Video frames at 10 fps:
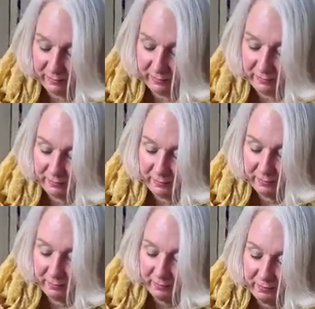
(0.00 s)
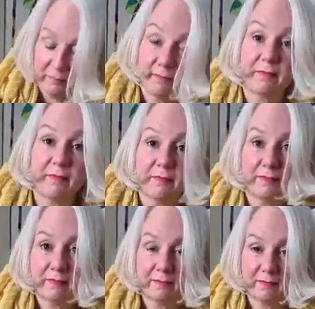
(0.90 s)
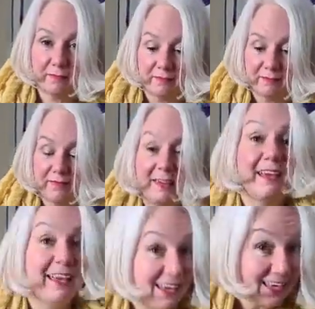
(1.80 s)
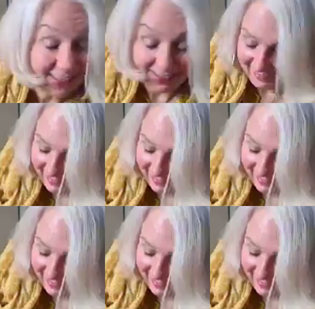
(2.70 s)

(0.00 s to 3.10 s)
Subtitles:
And Teresa says, is that the patchwork coat? Yes, indeed it is.